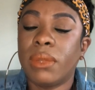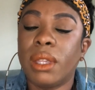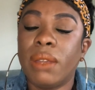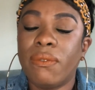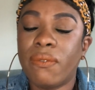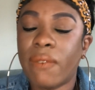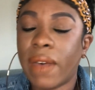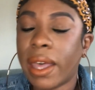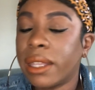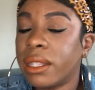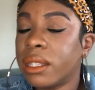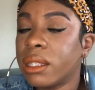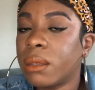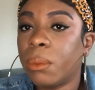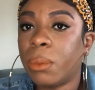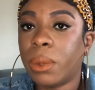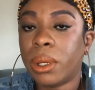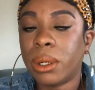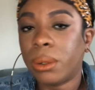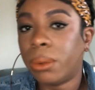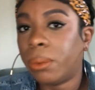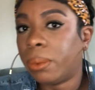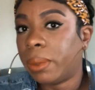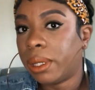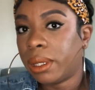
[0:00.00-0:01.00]
Find someone
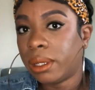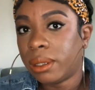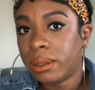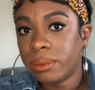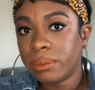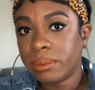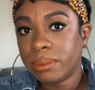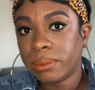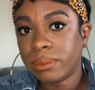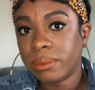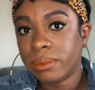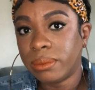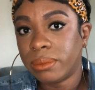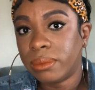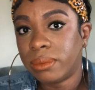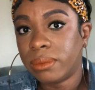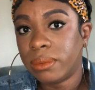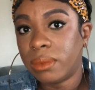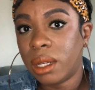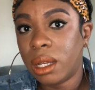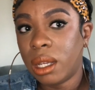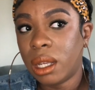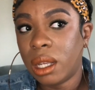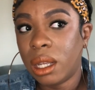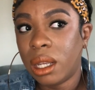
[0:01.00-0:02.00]
who will.
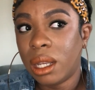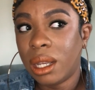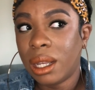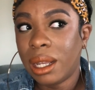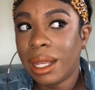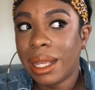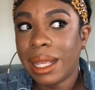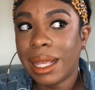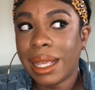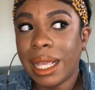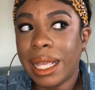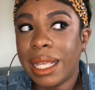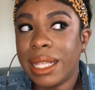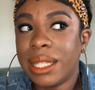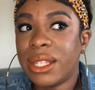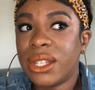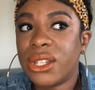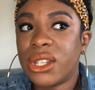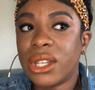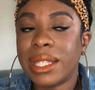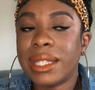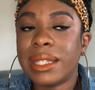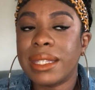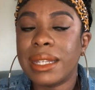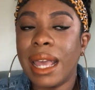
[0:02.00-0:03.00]
It's
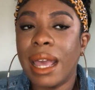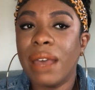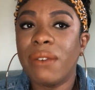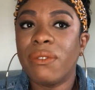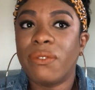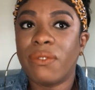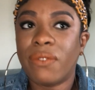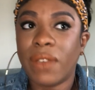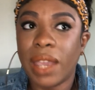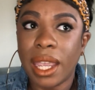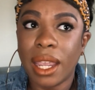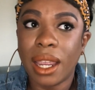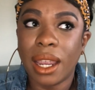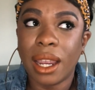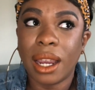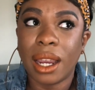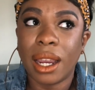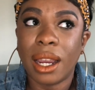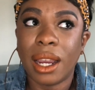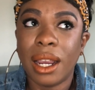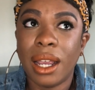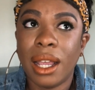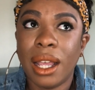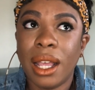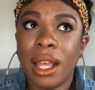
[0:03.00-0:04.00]
just not
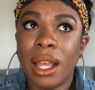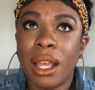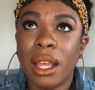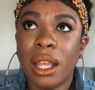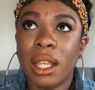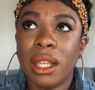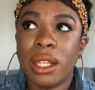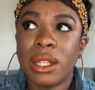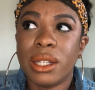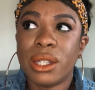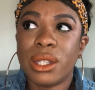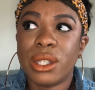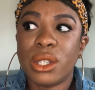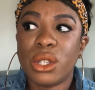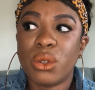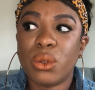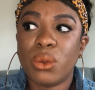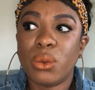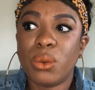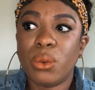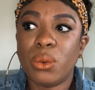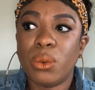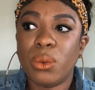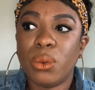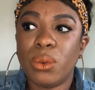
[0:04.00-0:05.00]
fair
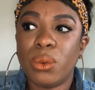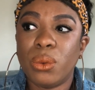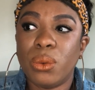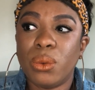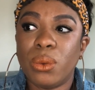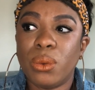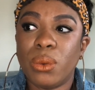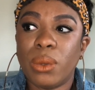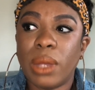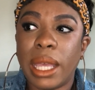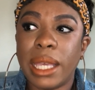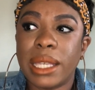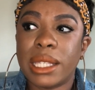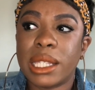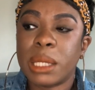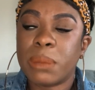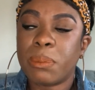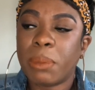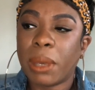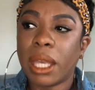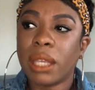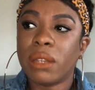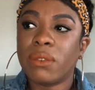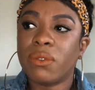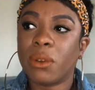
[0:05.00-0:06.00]
to
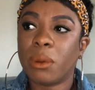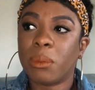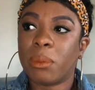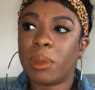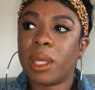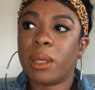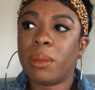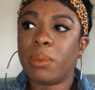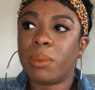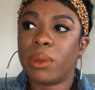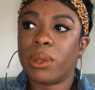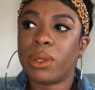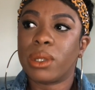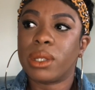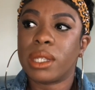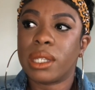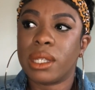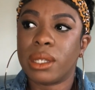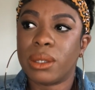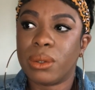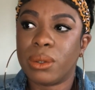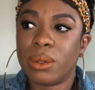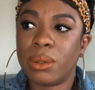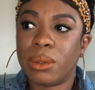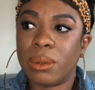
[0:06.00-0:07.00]
expect for people
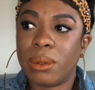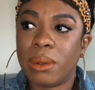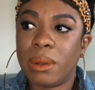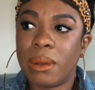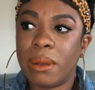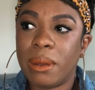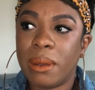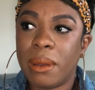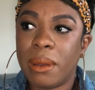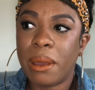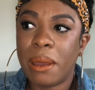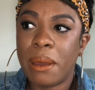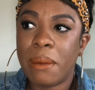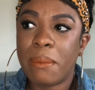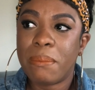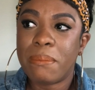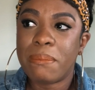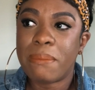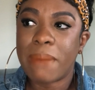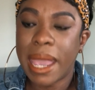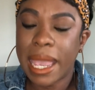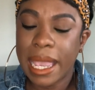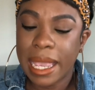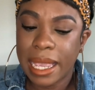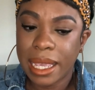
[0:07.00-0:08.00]
to
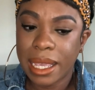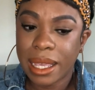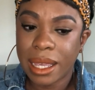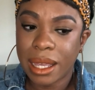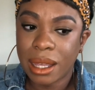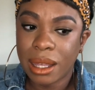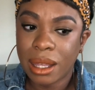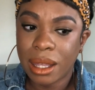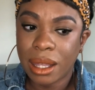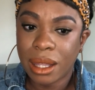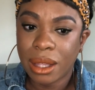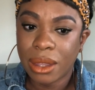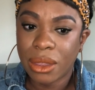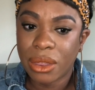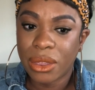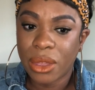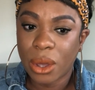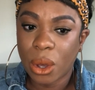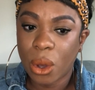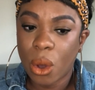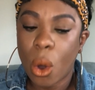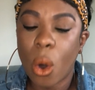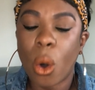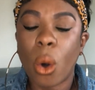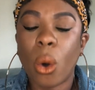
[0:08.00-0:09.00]
make the
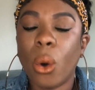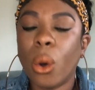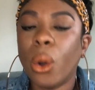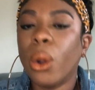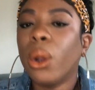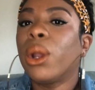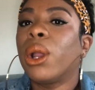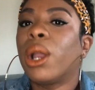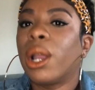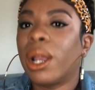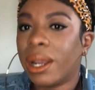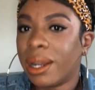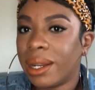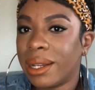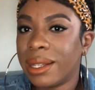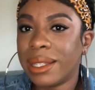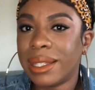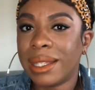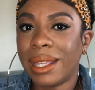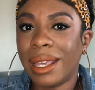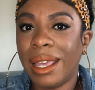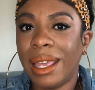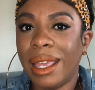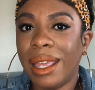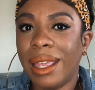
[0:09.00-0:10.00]
horrors
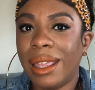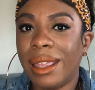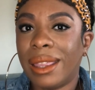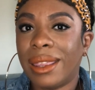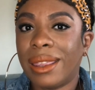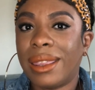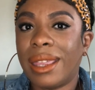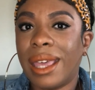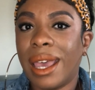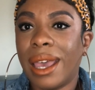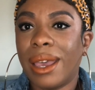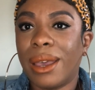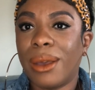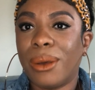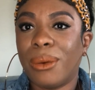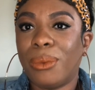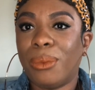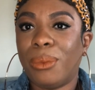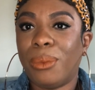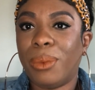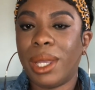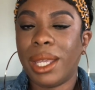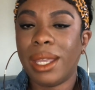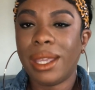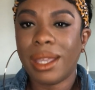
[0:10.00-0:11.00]
that
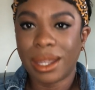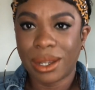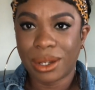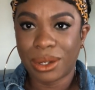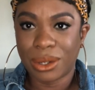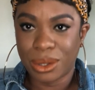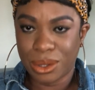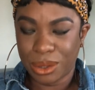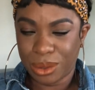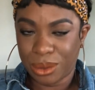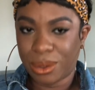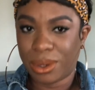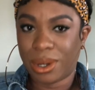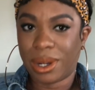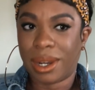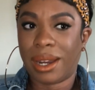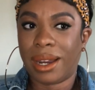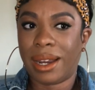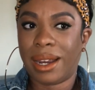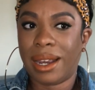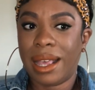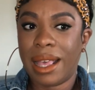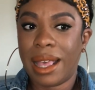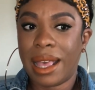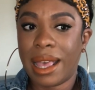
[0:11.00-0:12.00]
we
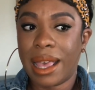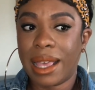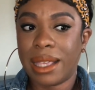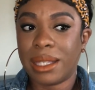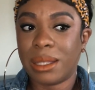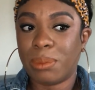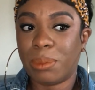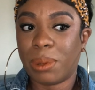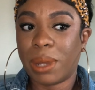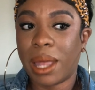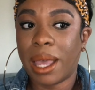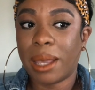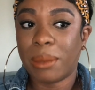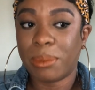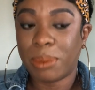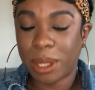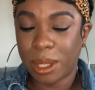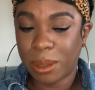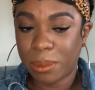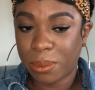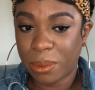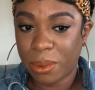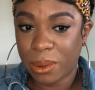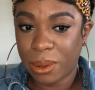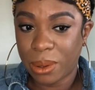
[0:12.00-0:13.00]
endure as Black
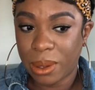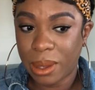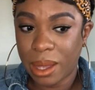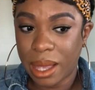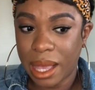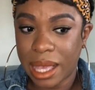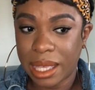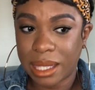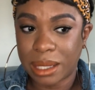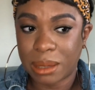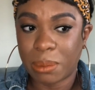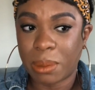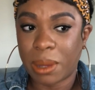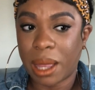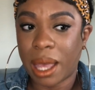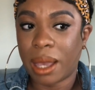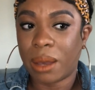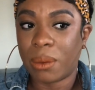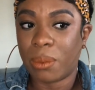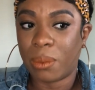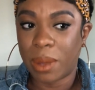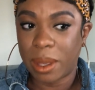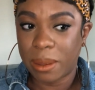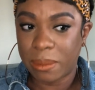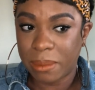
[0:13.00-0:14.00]
people, as
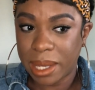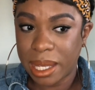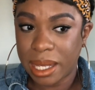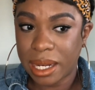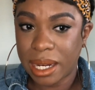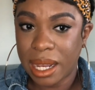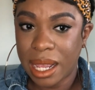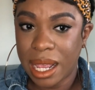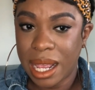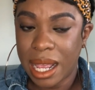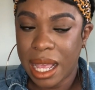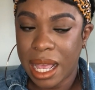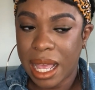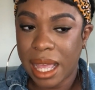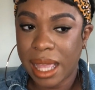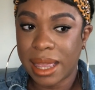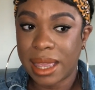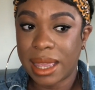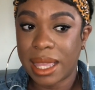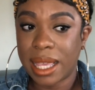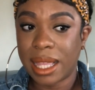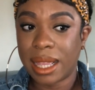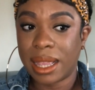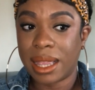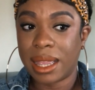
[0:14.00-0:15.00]
Black women, and
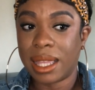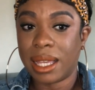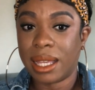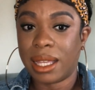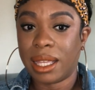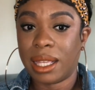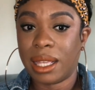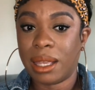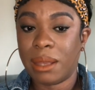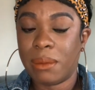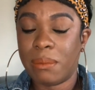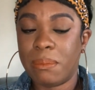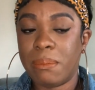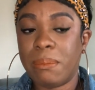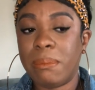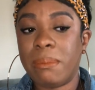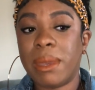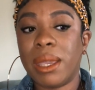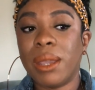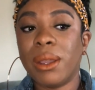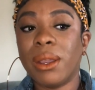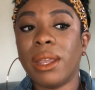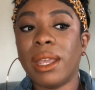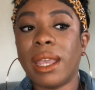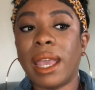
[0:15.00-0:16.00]
then the
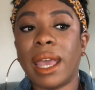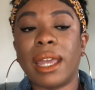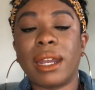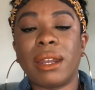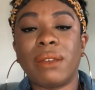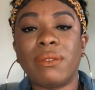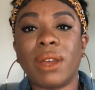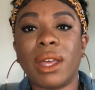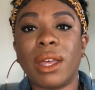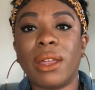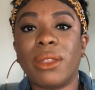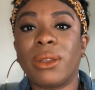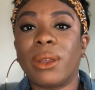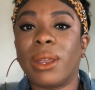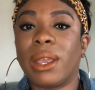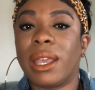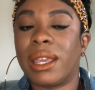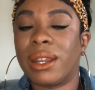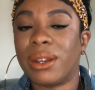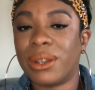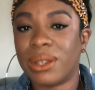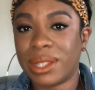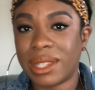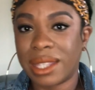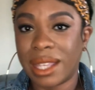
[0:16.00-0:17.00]
myriad of other
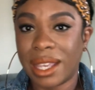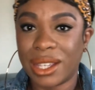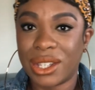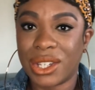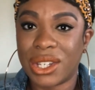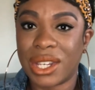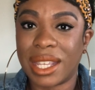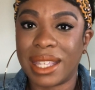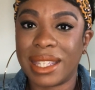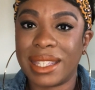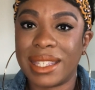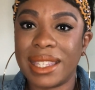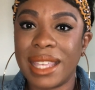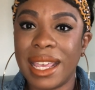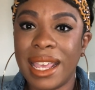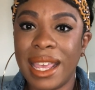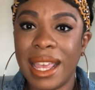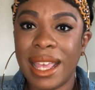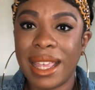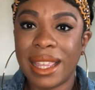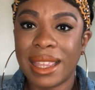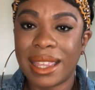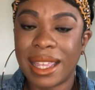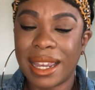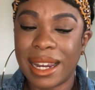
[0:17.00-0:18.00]
intersections
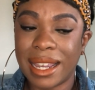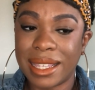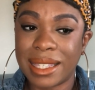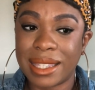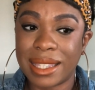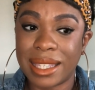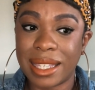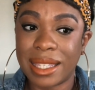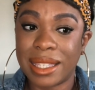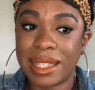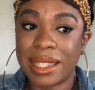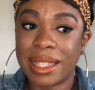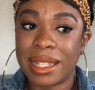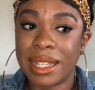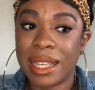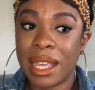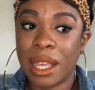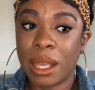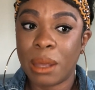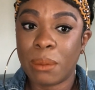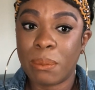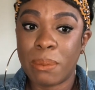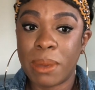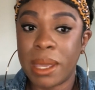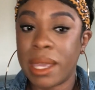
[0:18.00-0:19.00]
that exist
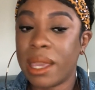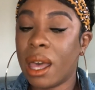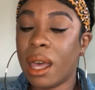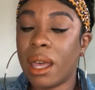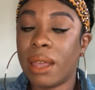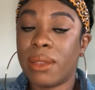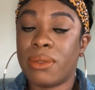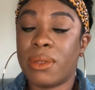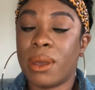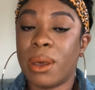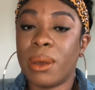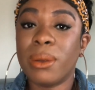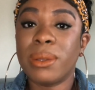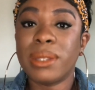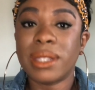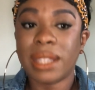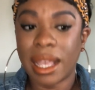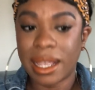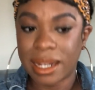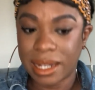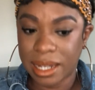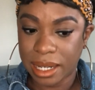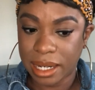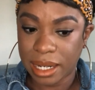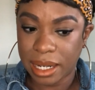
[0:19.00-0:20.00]
beyond those
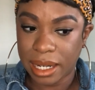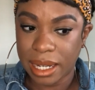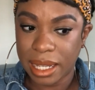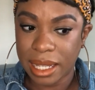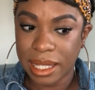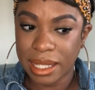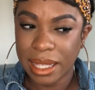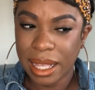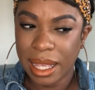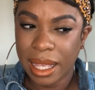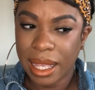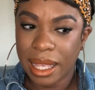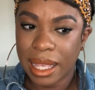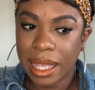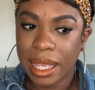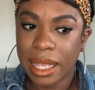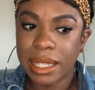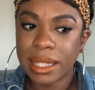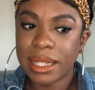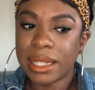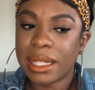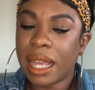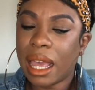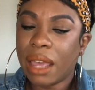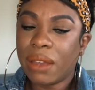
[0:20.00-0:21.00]
identities.
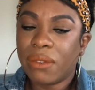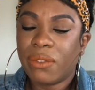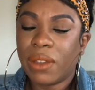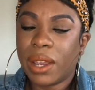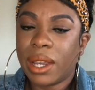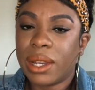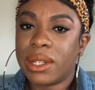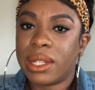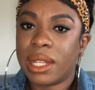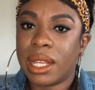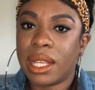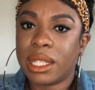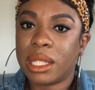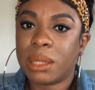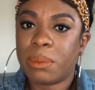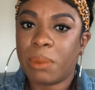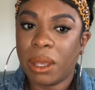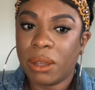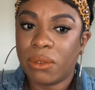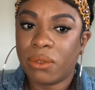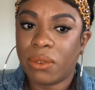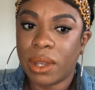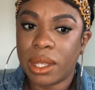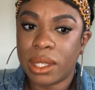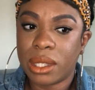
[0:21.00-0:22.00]
It's not fair to
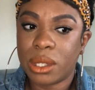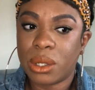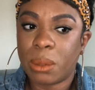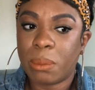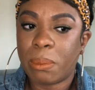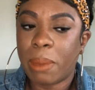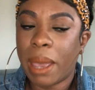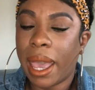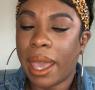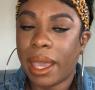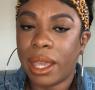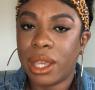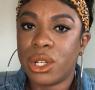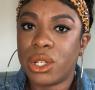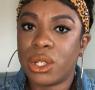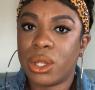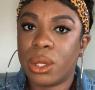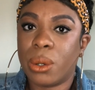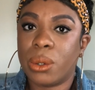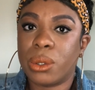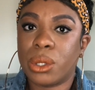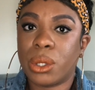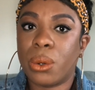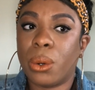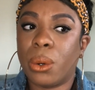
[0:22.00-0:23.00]
expect for us to package
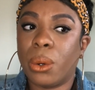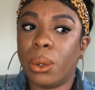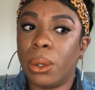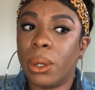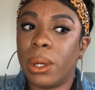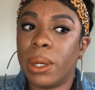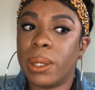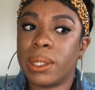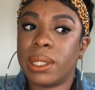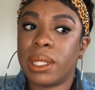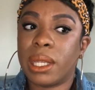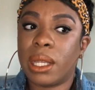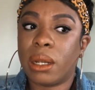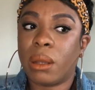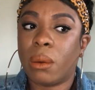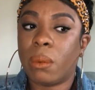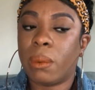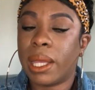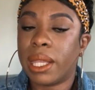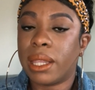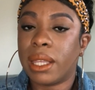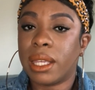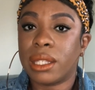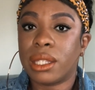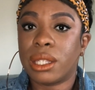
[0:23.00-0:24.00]
those horrors in a way
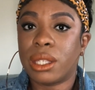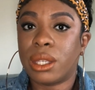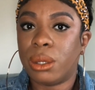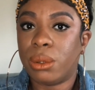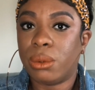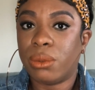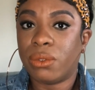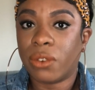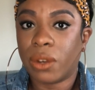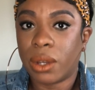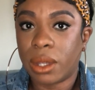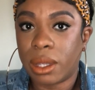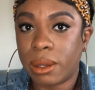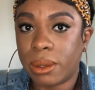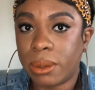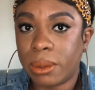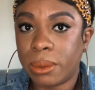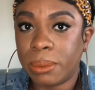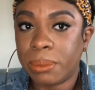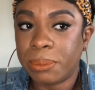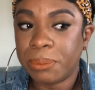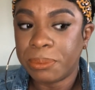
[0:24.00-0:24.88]
that's cute for you.